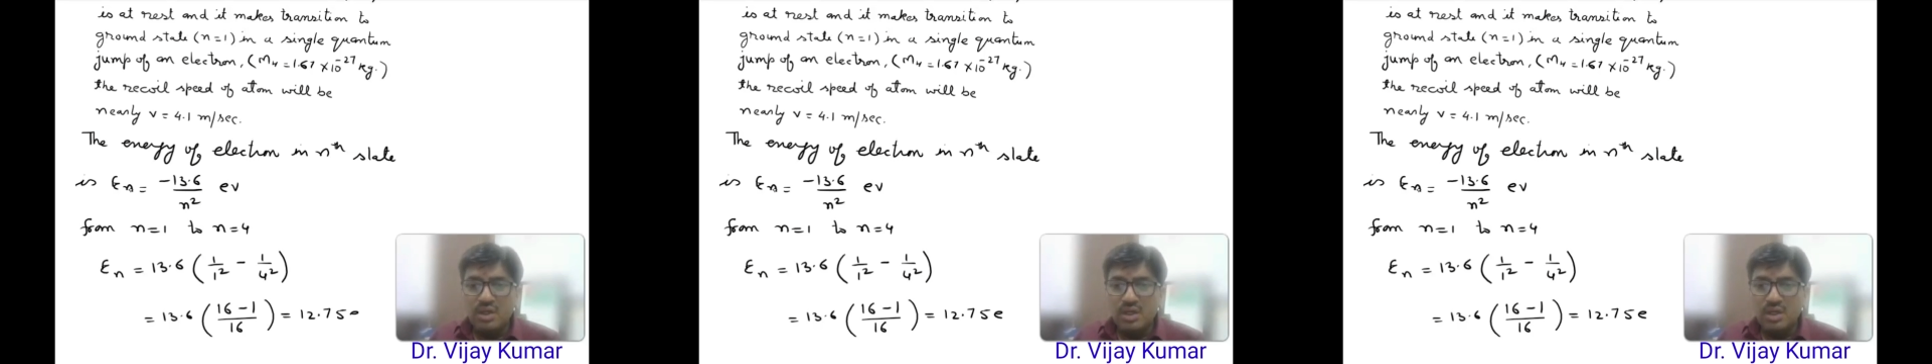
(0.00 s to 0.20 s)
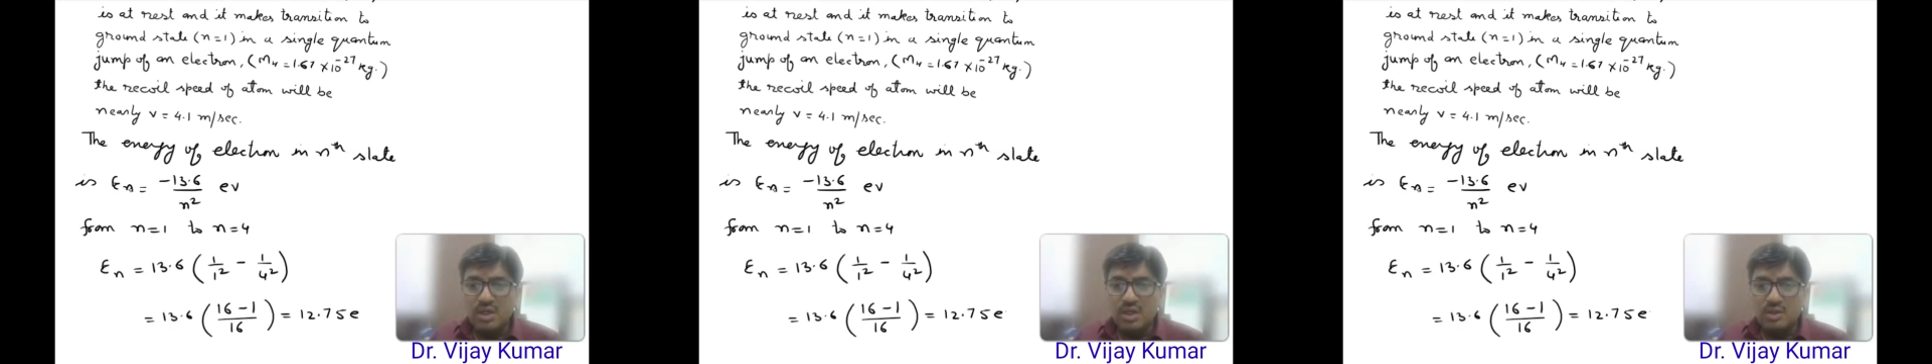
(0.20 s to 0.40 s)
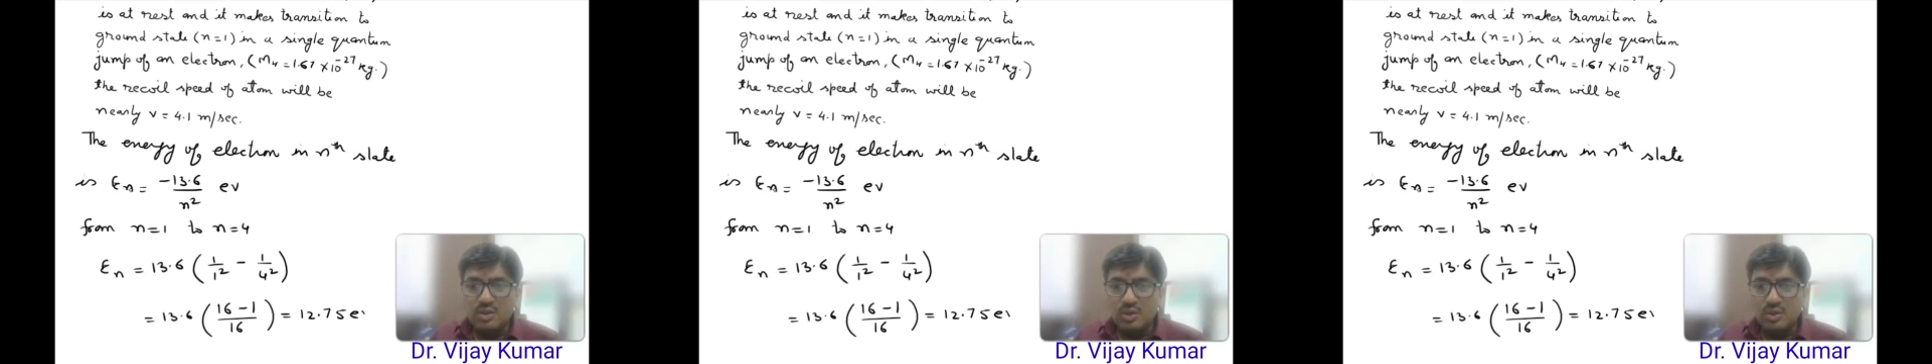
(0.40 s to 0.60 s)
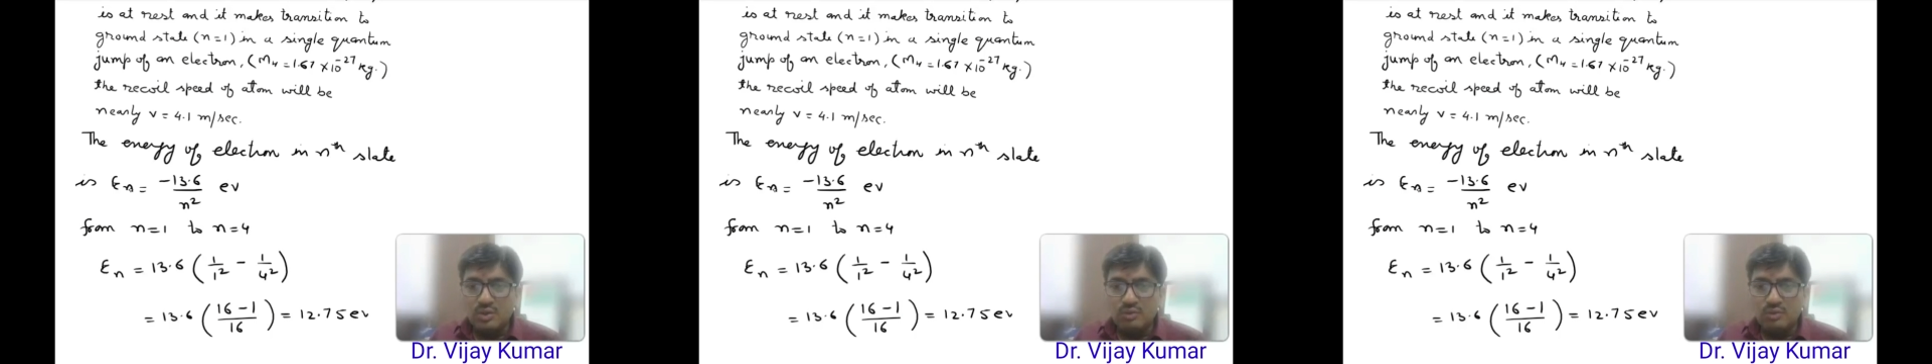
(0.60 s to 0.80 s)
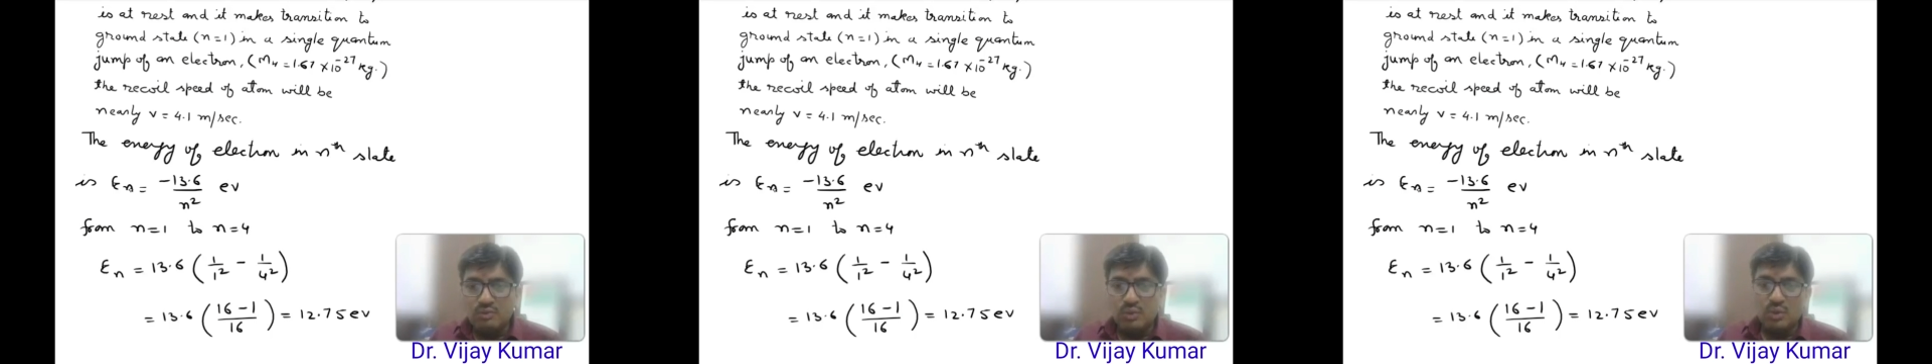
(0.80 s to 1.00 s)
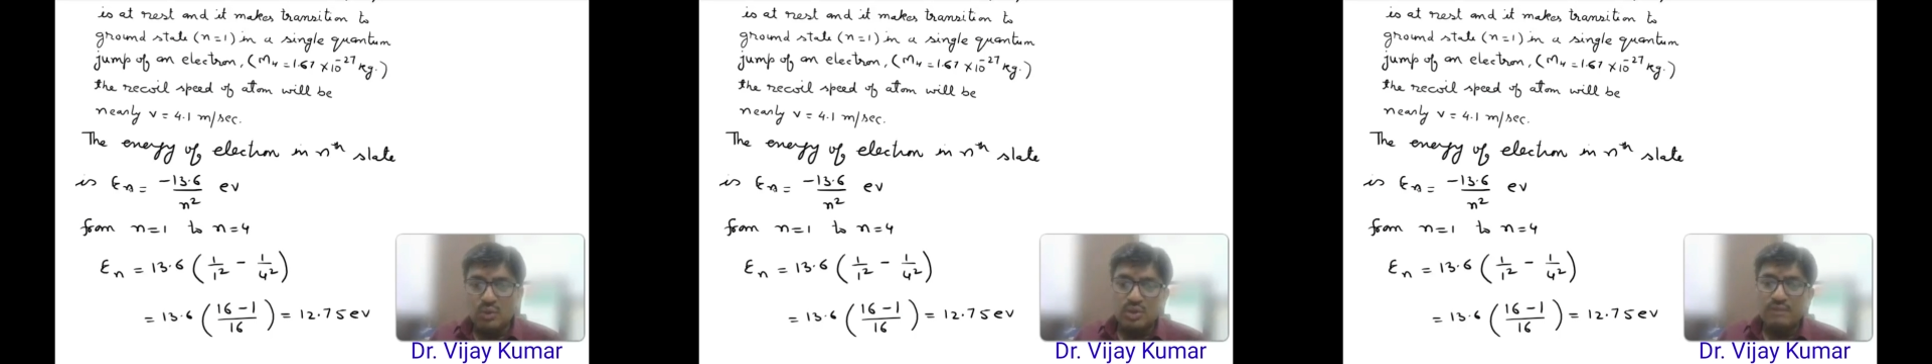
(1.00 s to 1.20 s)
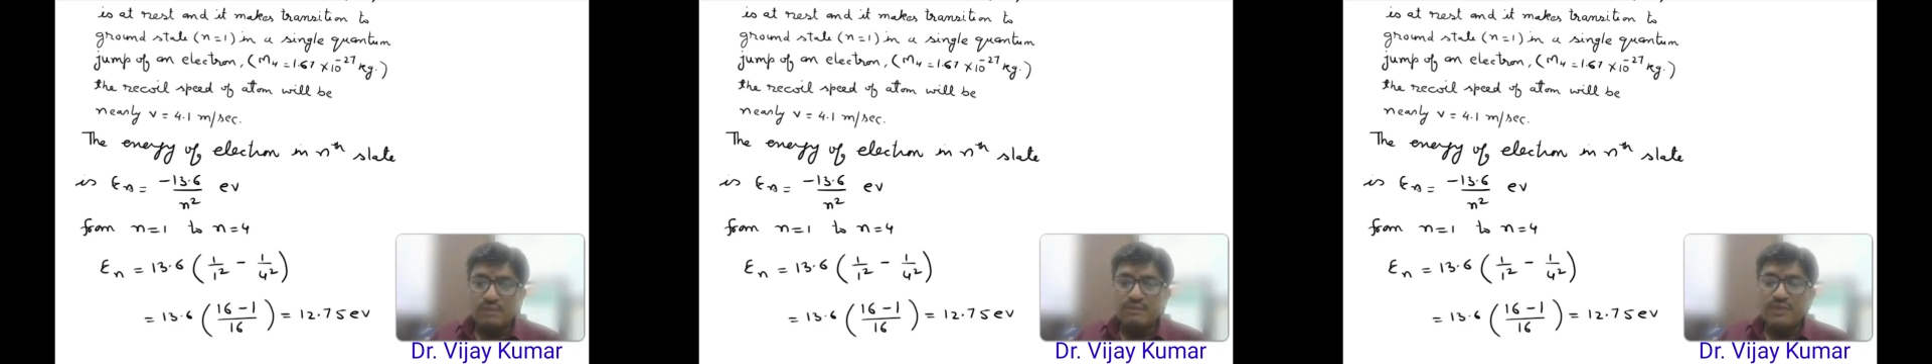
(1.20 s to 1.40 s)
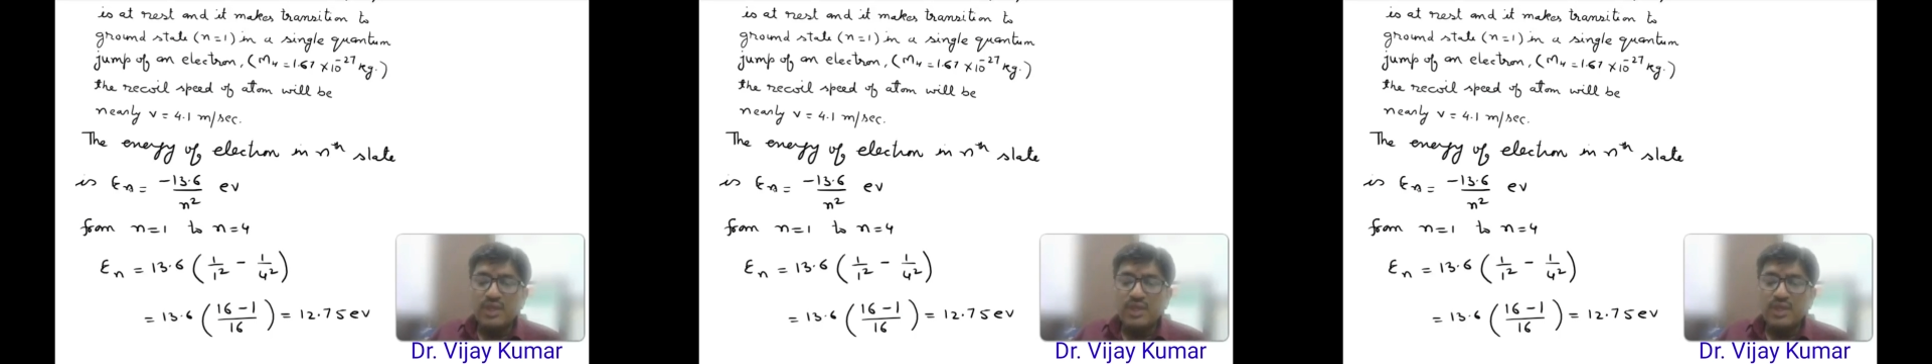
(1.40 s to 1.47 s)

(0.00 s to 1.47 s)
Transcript: electron volt.